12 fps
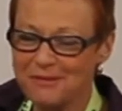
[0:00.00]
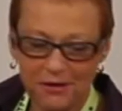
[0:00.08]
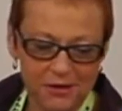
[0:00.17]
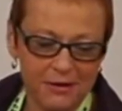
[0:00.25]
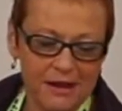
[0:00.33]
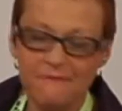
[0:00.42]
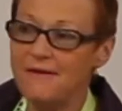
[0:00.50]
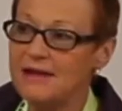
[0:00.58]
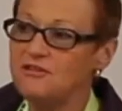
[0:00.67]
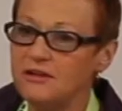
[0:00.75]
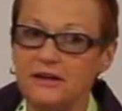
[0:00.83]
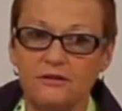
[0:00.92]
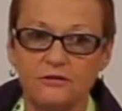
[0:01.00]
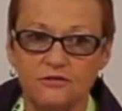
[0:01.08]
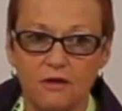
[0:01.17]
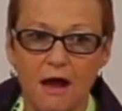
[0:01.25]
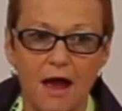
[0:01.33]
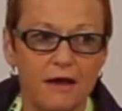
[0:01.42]
You can eventually do
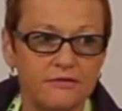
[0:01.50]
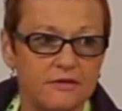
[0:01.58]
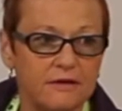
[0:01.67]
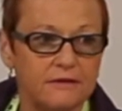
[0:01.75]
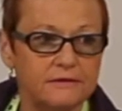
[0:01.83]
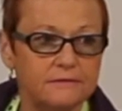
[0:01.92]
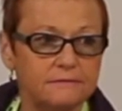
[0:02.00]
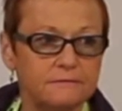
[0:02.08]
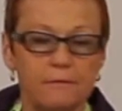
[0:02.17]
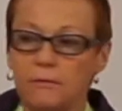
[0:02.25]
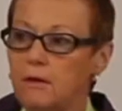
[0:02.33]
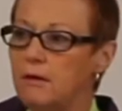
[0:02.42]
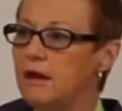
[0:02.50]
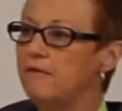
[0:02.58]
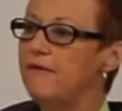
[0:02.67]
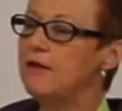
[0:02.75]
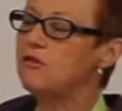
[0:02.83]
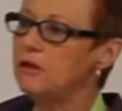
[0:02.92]
straws. You can
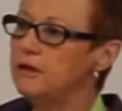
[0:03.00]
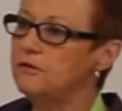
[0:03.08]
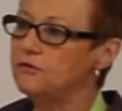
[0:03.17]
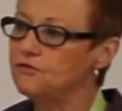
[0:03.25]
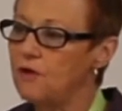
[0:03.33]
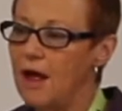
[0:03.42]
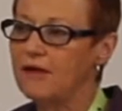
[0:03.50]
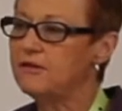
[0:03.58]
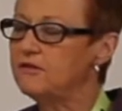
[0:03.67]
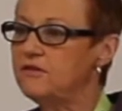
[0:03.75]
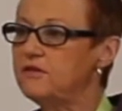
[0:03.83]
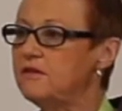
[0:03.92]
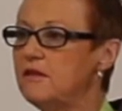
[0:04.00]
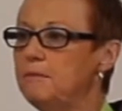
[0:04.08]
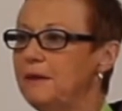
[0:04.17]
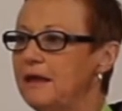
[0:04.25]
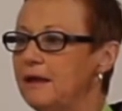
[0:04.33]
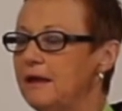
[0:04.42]
eventually do straws. It's just in the
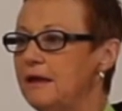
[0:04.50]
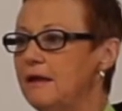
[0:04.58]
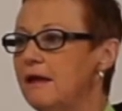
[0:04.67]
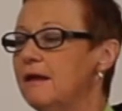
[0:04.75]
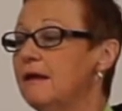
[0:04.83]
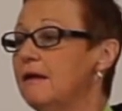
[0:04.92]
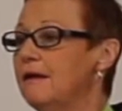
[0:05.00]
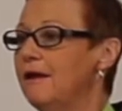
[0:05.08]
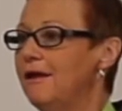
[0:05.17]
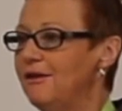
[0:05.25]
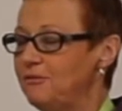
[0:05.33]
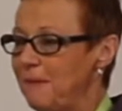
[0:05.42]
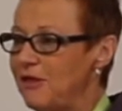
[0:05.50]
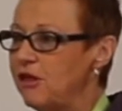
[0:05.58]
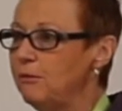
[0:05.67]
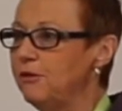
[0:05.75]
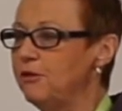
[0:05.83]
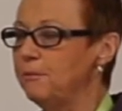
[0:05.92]
beginning,
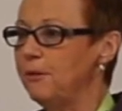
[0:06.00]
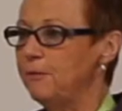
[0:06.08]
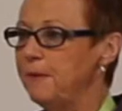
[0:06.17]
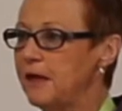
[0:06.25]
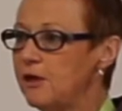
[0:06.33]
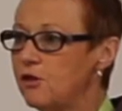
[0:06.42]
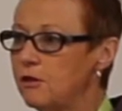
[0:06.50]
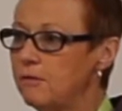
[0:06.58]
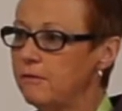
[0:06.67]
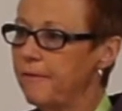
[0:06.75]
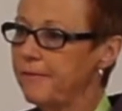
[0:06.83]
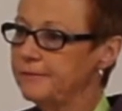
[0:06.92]
especially with your burping issue.